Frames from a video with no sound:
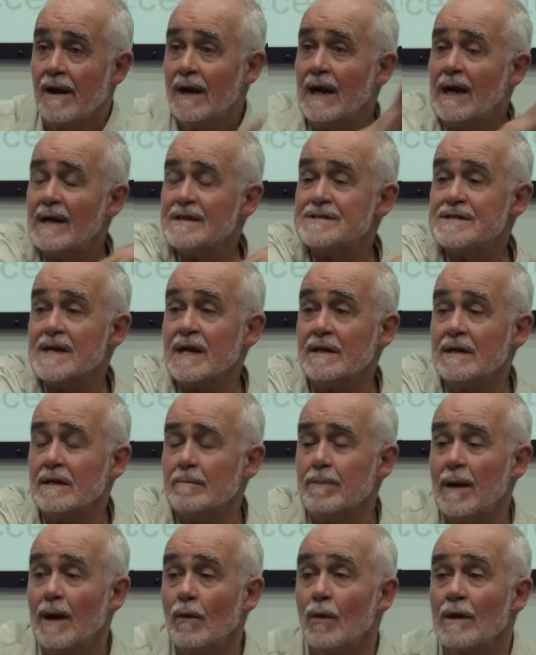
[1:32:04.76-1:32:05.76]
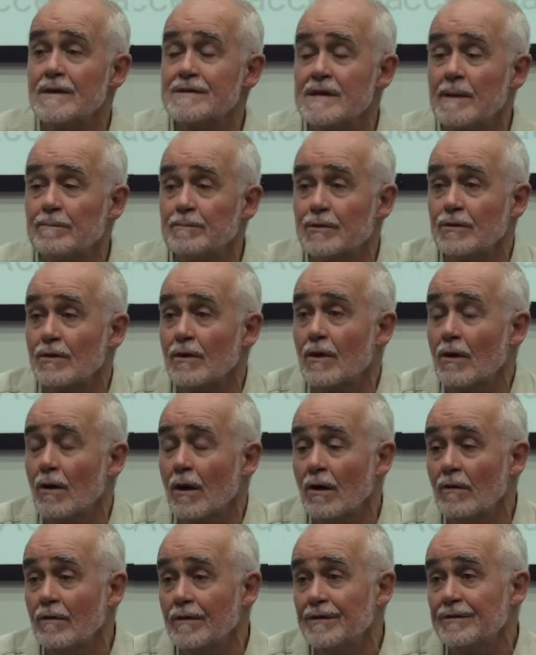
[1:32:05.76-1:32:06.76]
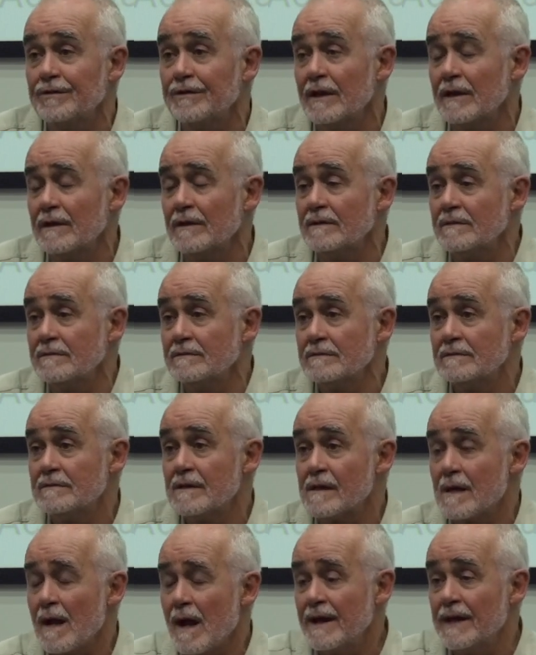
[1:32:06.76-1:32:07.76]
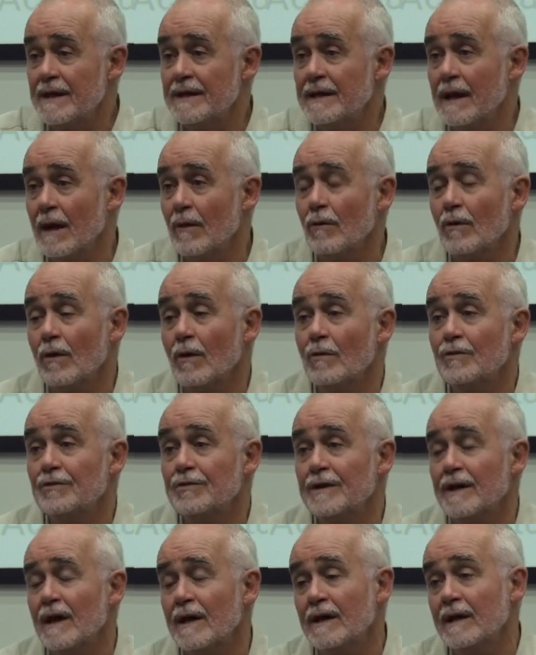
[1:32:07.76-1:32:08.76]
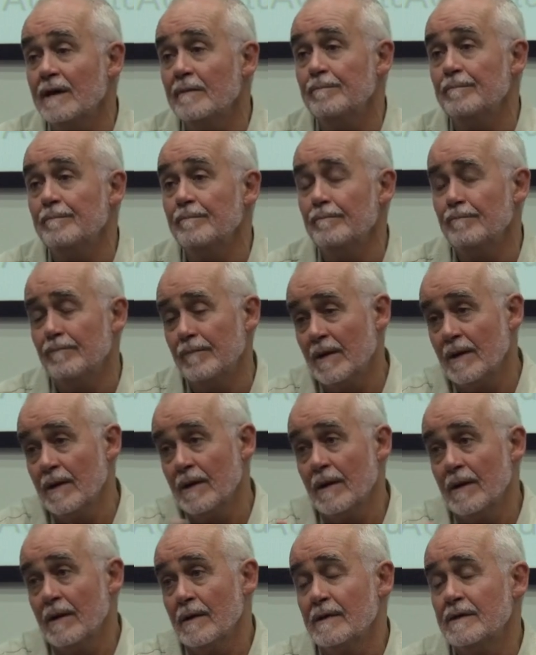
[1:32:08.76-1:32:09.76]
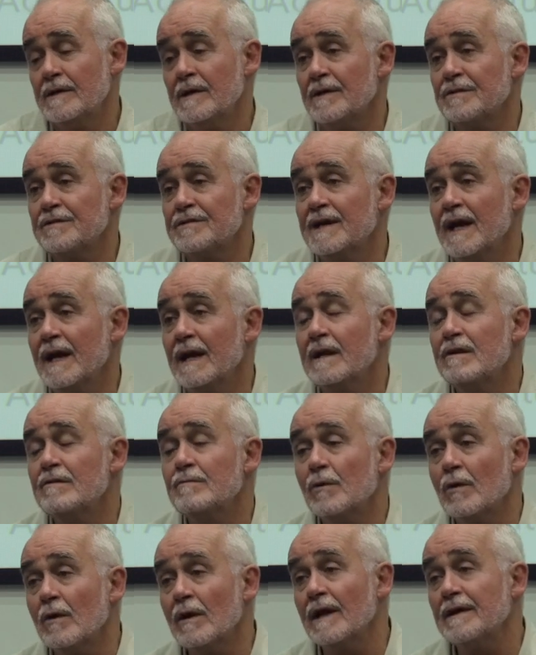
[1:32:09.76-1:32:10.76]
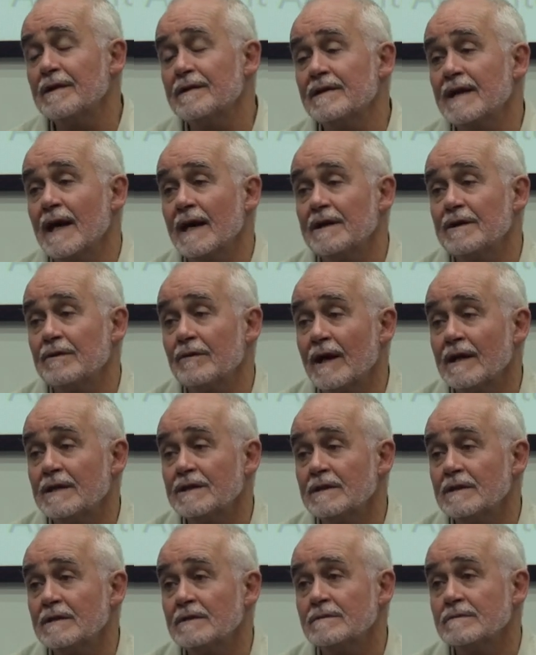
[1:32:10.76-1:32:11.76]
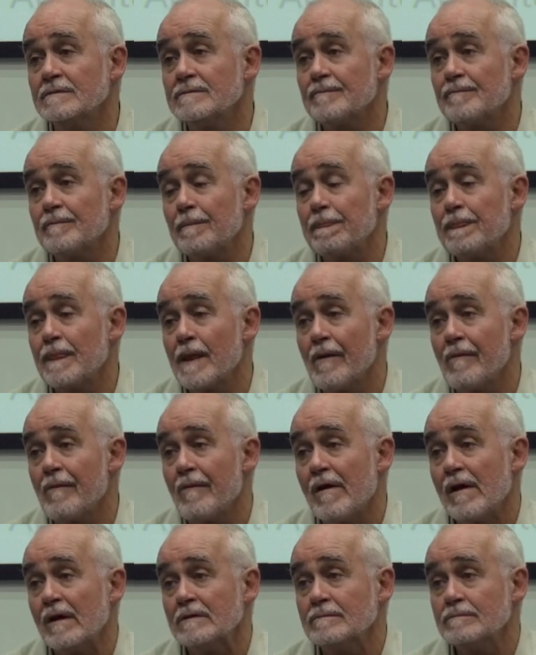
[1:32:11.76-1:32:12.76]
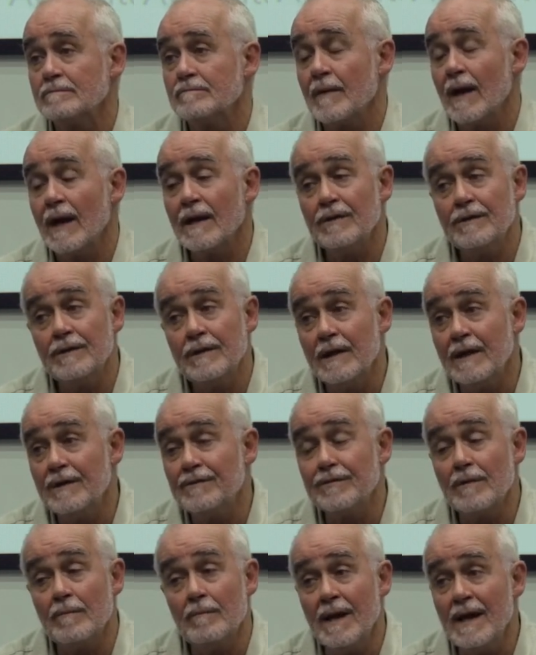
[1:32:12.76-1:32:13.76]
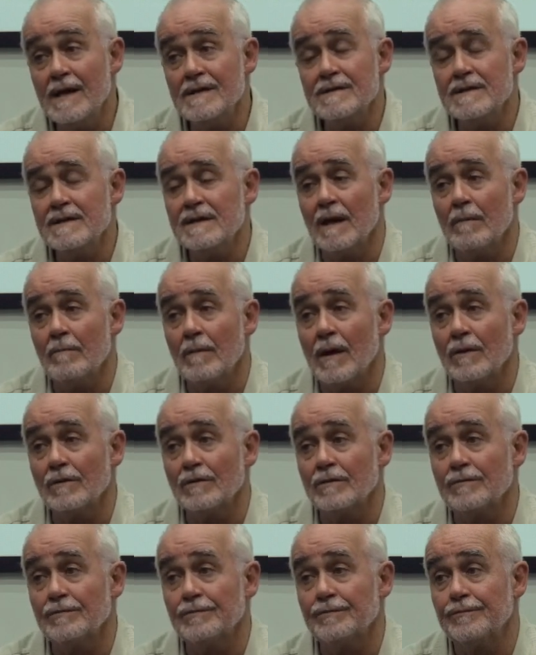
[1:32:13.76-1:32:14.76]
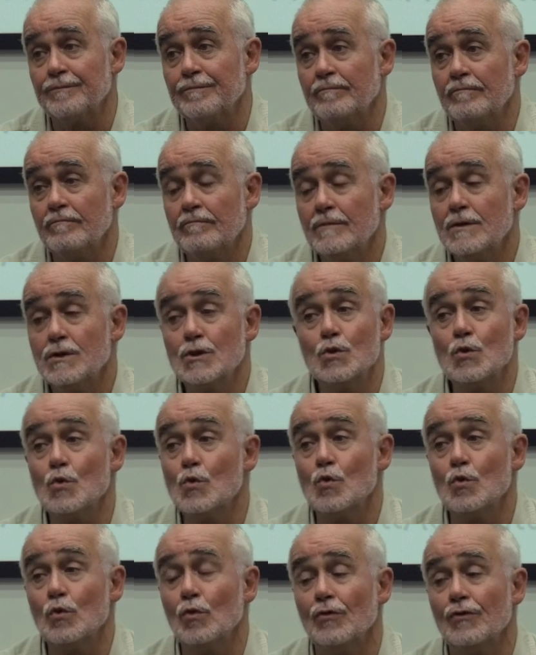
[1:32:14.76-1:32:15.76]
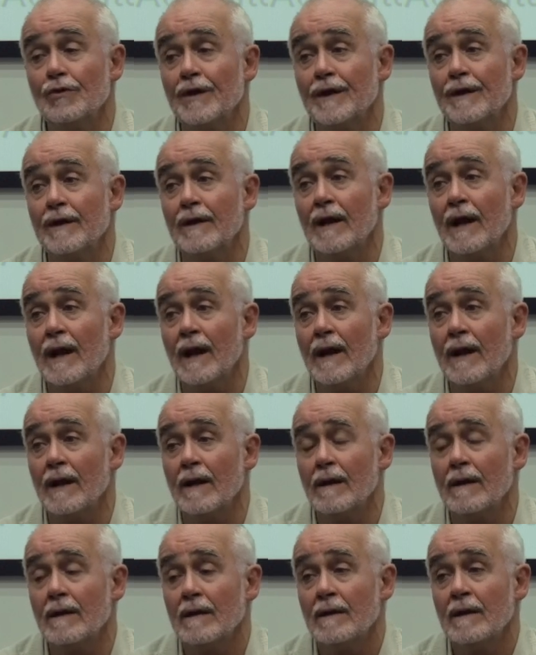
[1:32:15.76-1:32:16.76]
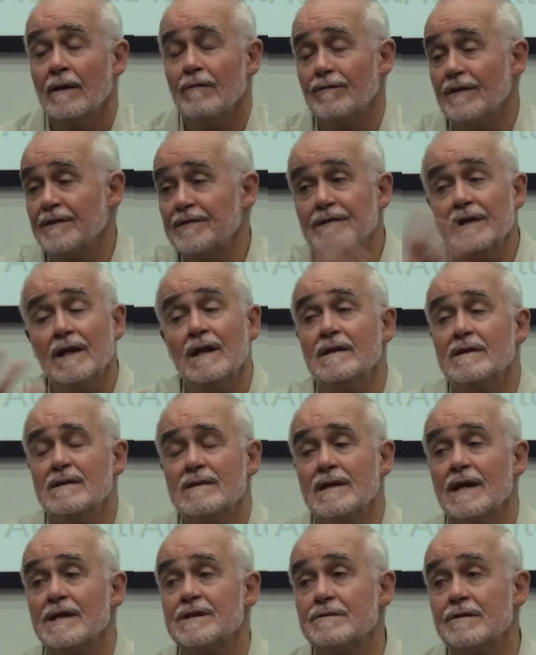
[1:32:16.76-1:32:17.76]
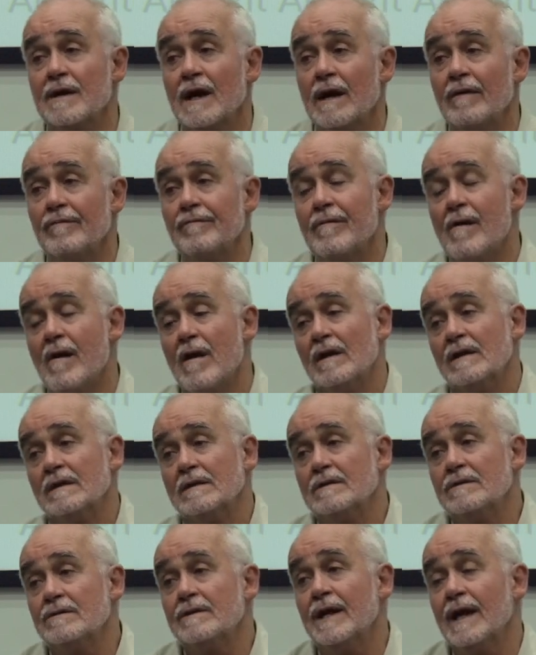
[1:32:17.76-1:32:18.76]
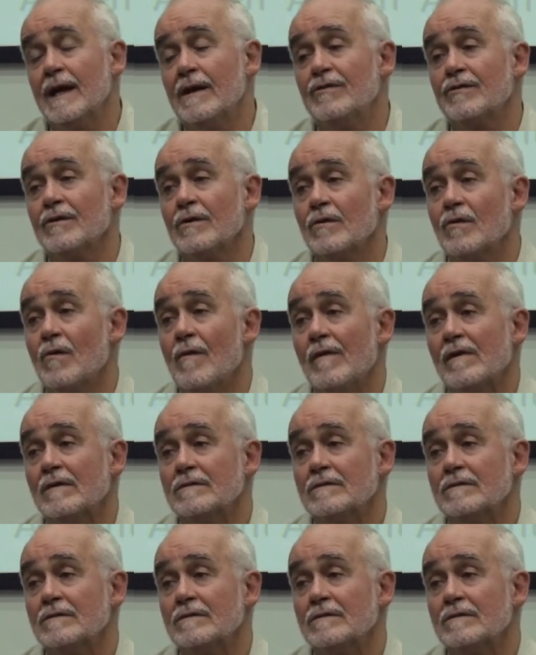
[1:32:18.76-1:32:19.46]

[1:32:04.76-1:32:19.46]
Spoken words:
I send it by WhatsApp to the colorist, and he downloads it, and he does dailies more or less in that direction. And it's amazing the amount of tools and facilities that you have today, so.